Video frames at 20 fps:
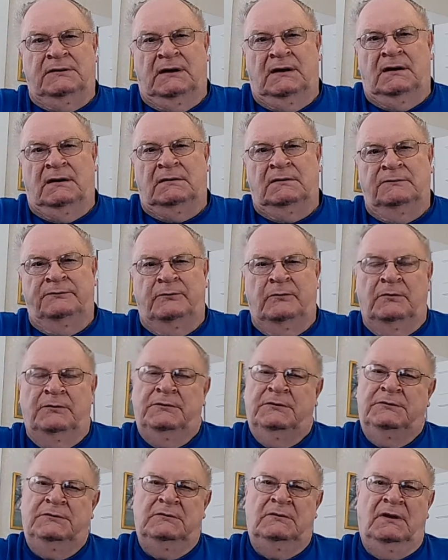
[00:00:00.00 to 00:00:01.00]
out like on the 4th
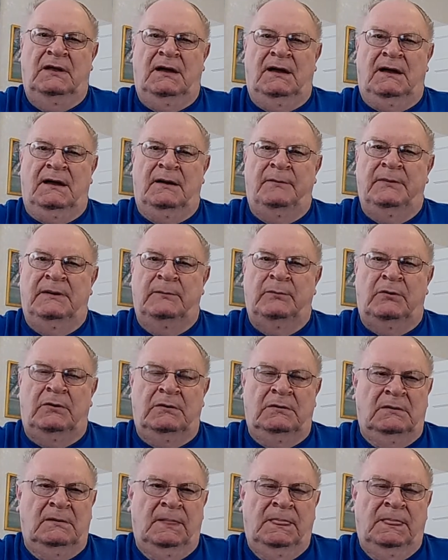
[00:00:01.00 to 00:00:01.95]
of July. I remember